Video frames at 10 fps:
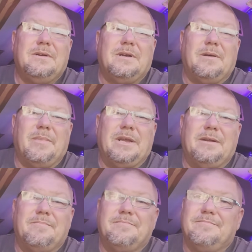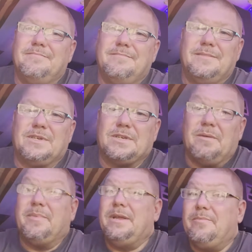I mean,
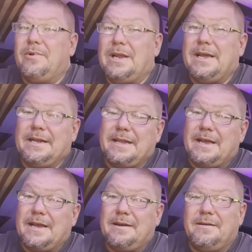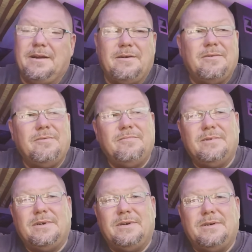some people like that, you
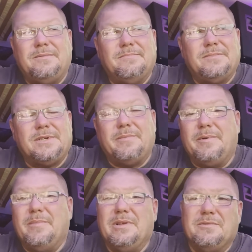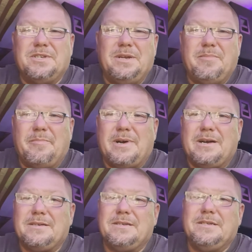know. Some of them little cheaper
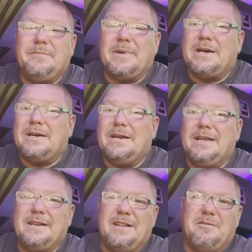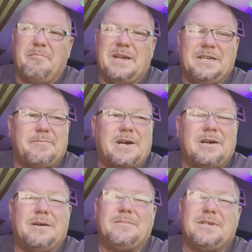boxes you buy, like the little bass
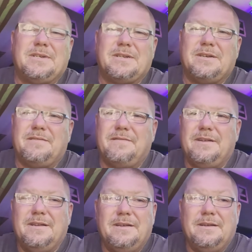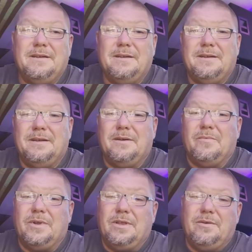bombs and stuff,
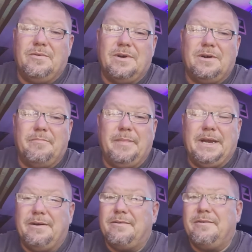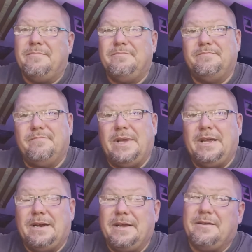when you meter them,
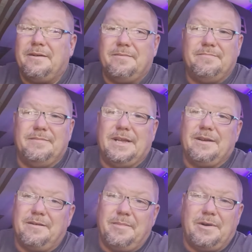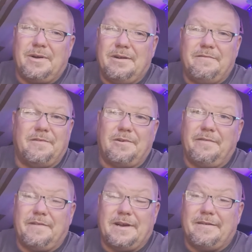man, they're gonna be around
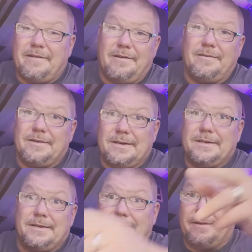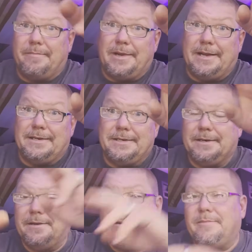45 hertz. That's the magic
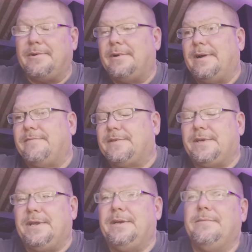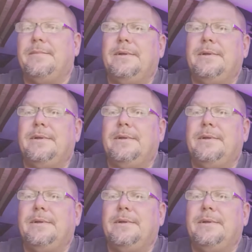number I've seen.